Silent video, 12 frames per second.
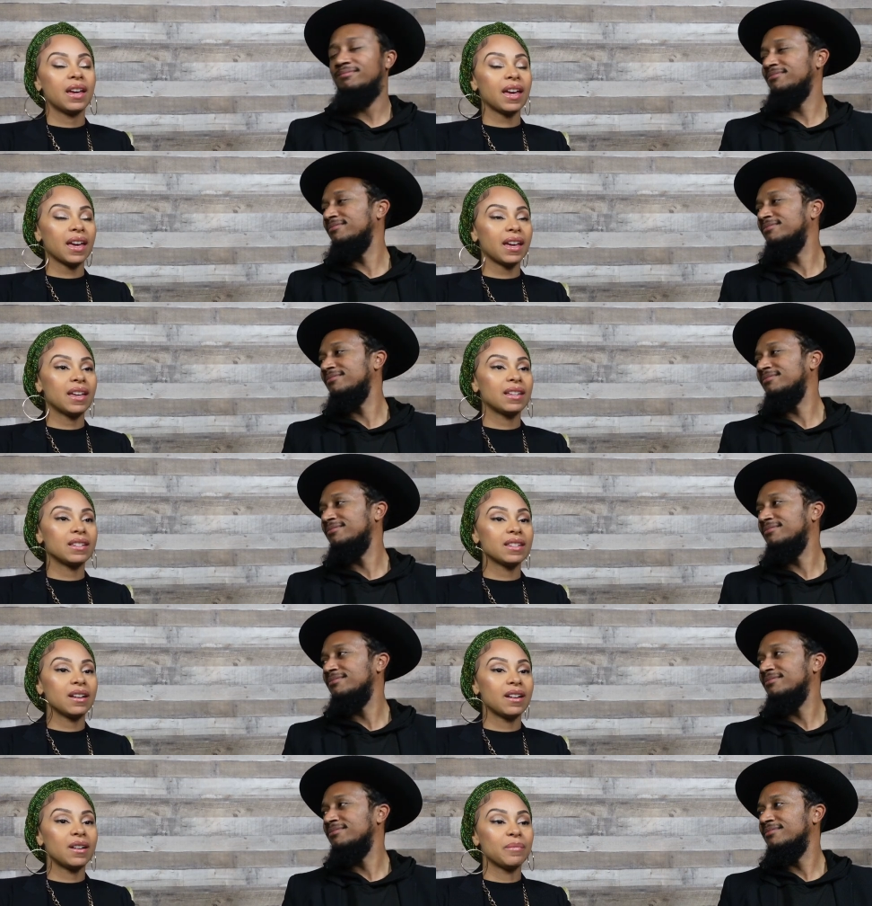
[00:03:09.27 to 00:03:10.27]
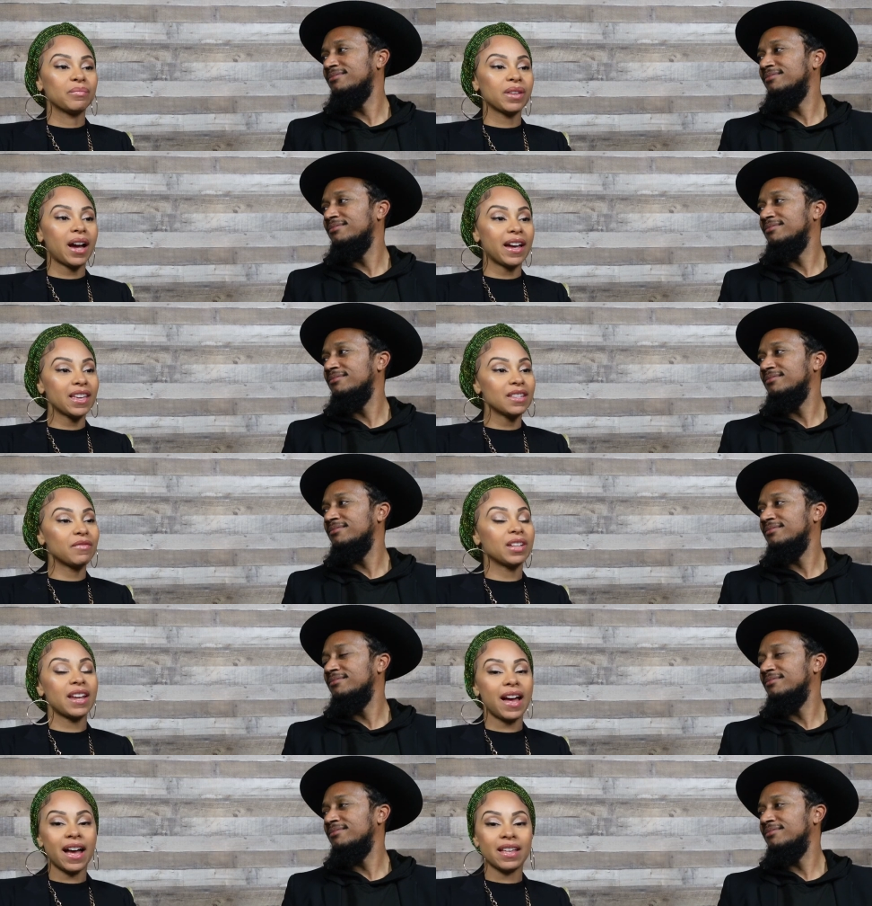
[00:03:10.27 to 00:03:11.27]
Speaker 1: And um, I
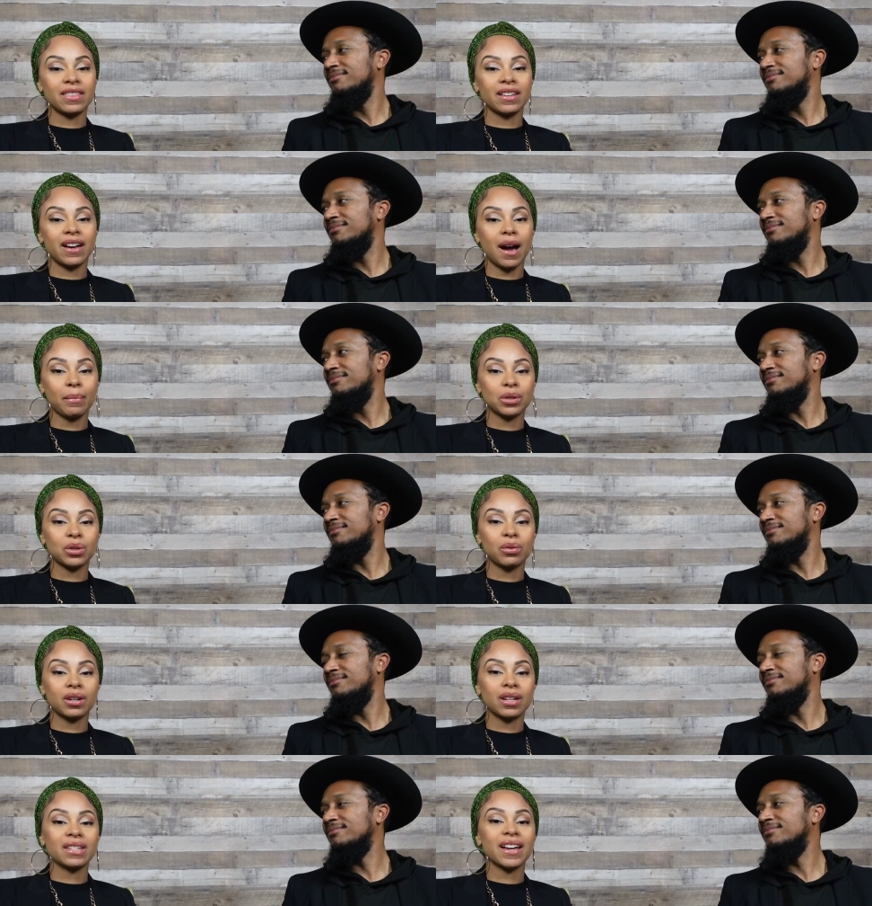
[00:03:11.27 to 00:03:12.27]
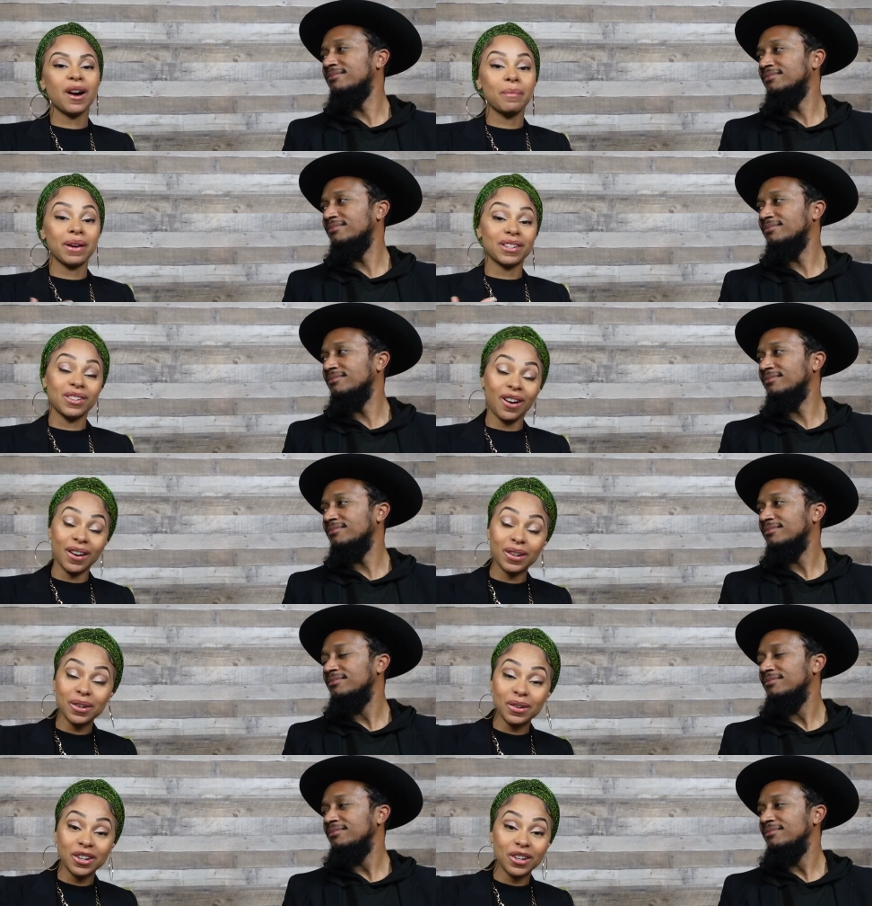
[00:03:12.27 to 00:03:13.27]
even had the opportunity to help my
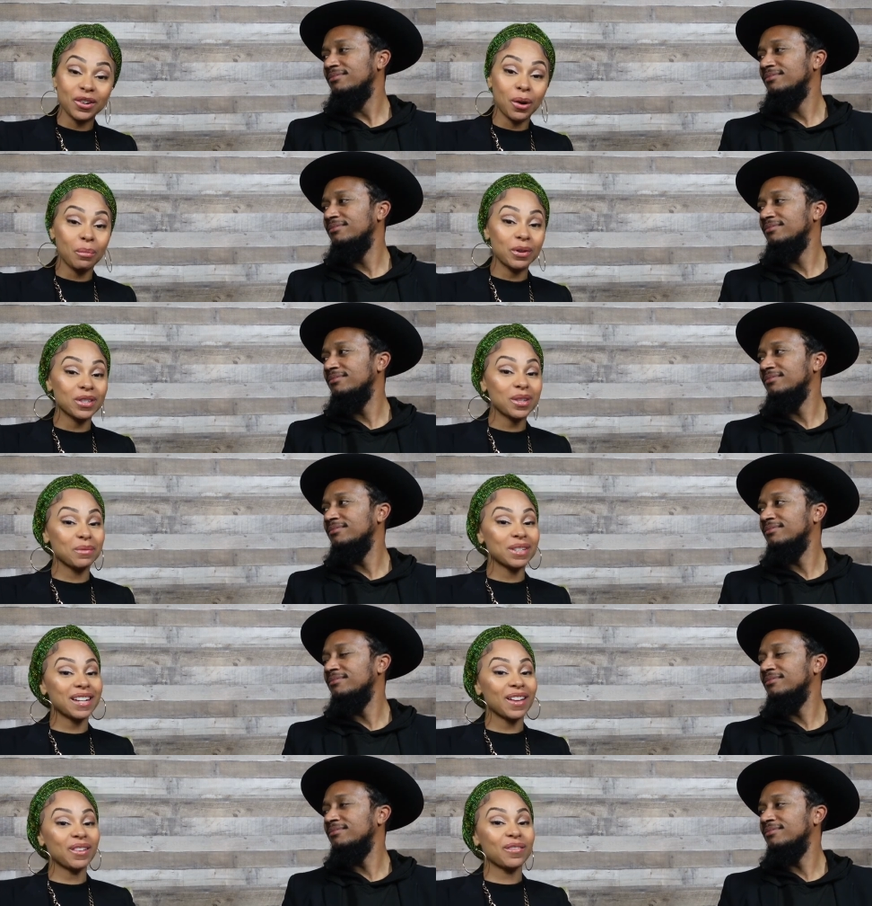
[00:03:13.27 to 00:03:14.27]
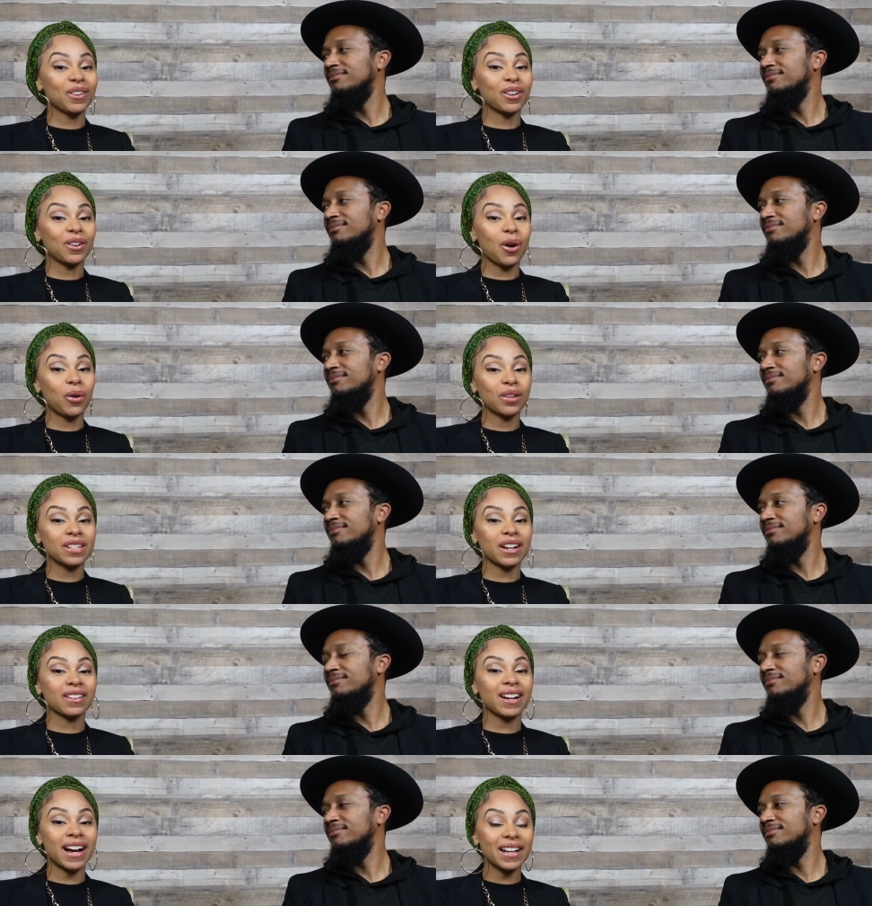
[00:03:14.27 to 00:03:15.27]
daughter, you know, put some together for her whole
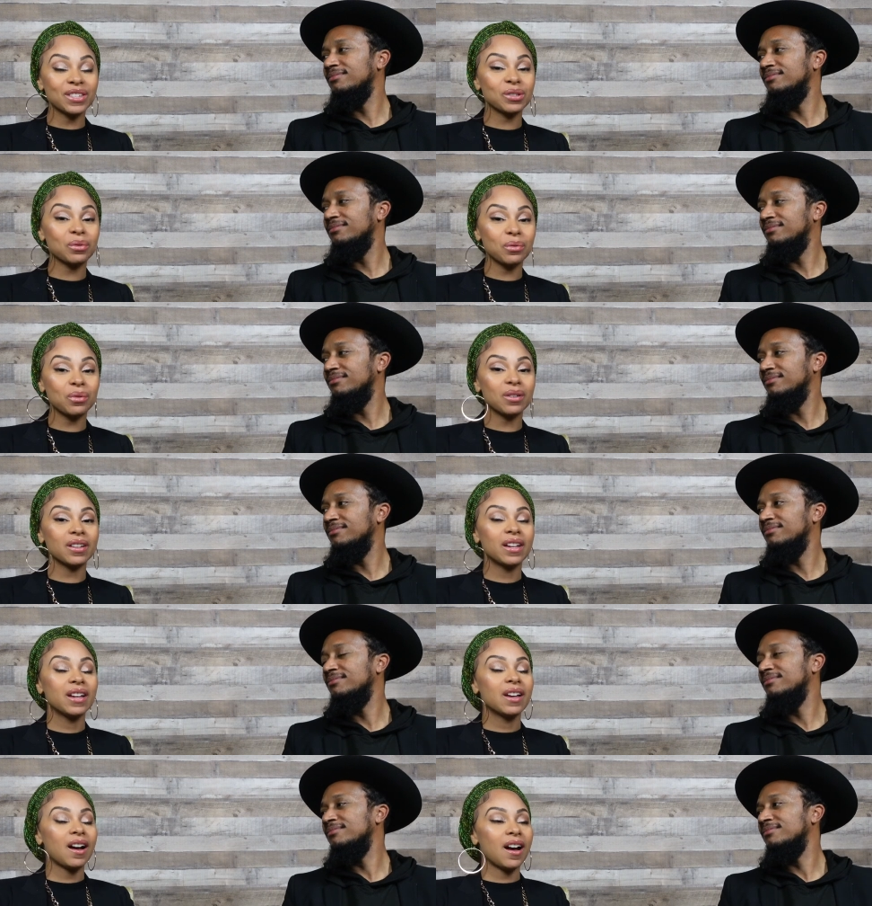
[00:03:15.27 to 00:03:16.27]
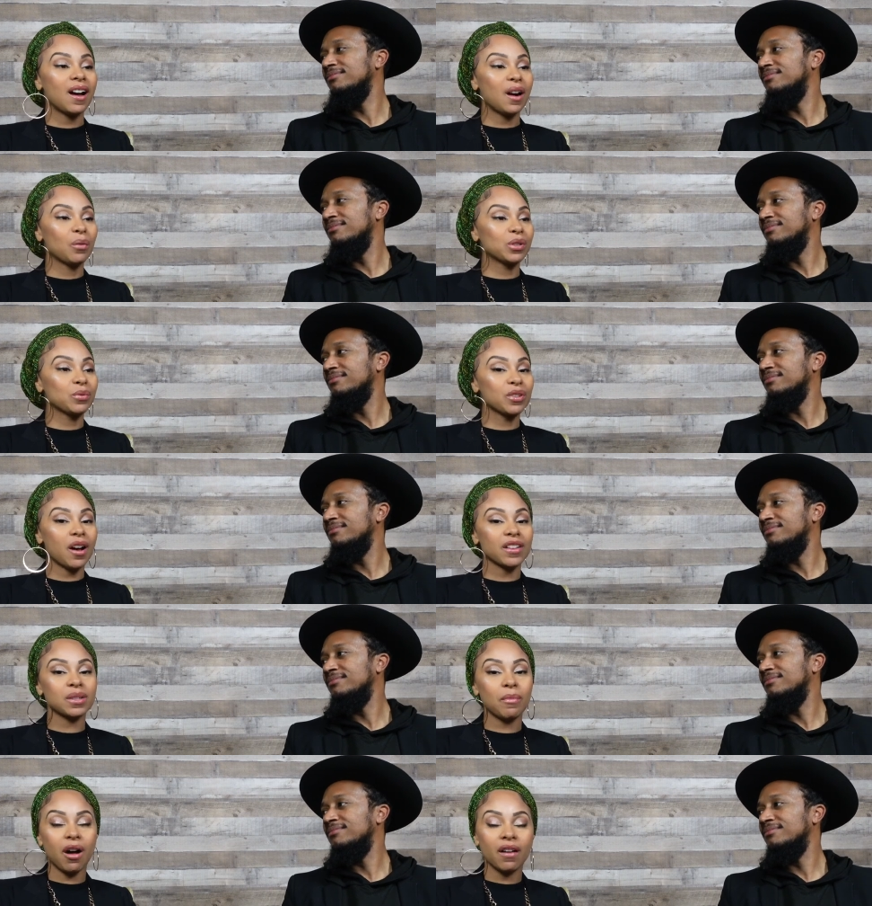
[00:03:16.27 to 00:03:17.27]
entire high school, uh, which was
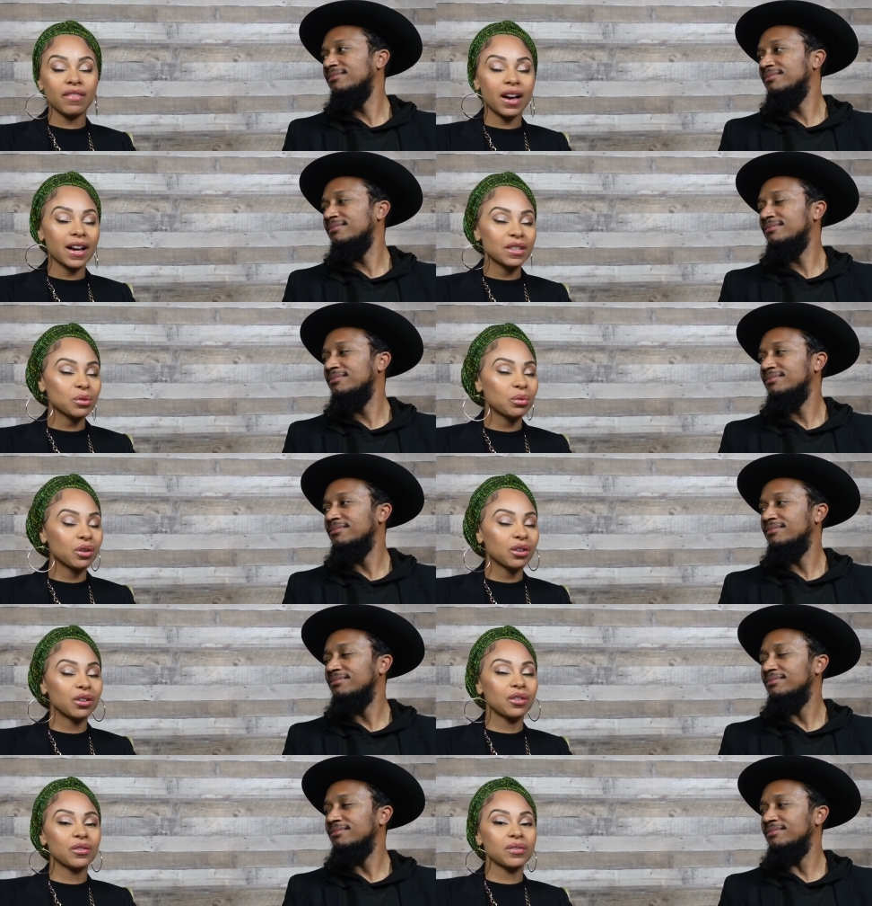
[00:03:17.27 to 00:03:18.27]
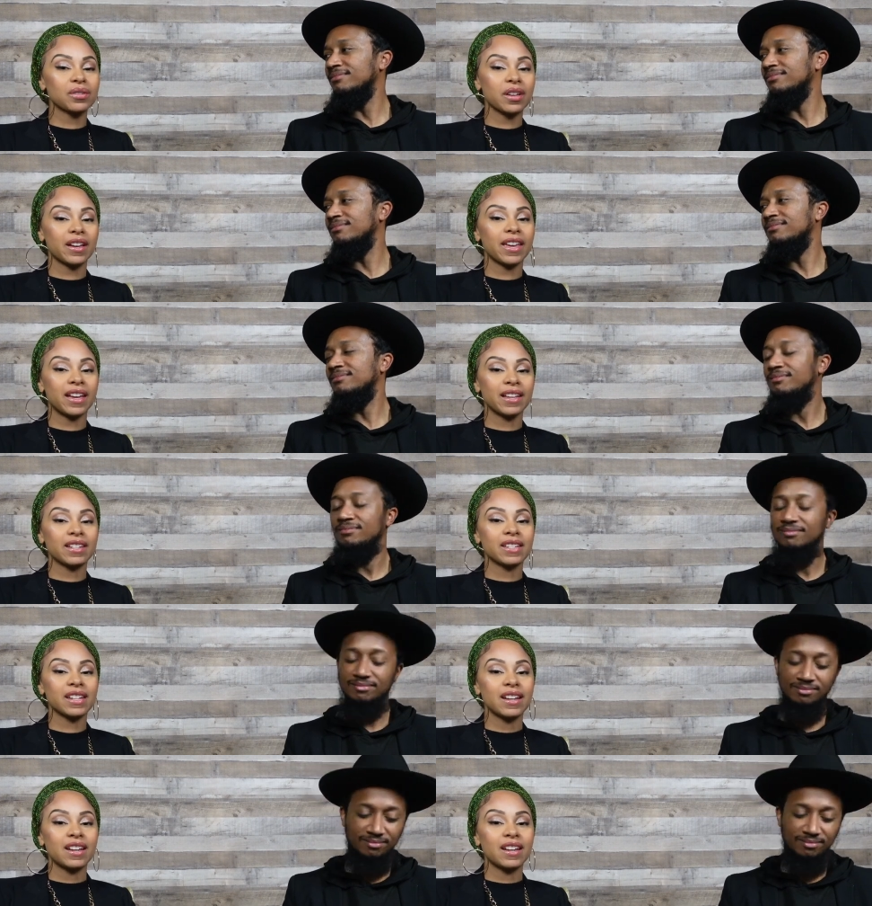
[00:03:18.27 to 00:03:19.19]
awesome. All of the high school girls, and